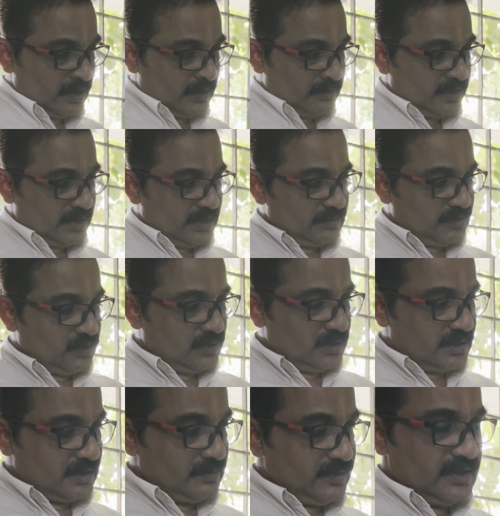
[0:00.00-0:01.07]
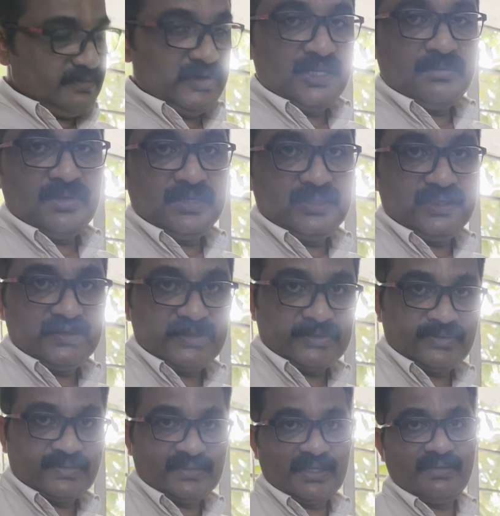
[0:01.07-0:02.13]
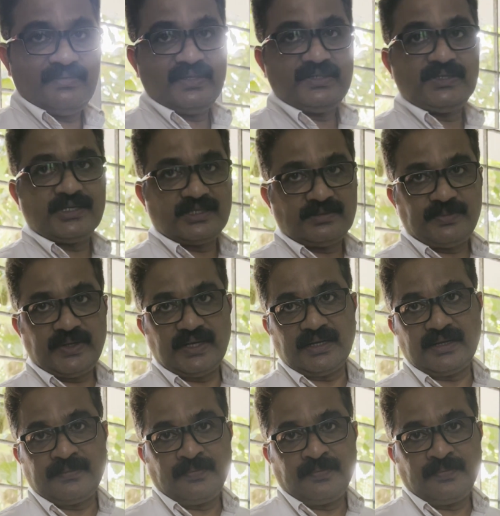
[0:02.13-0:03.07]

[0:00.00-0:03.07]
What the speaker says: But in pleural drop, invariably it is associated with chest pain.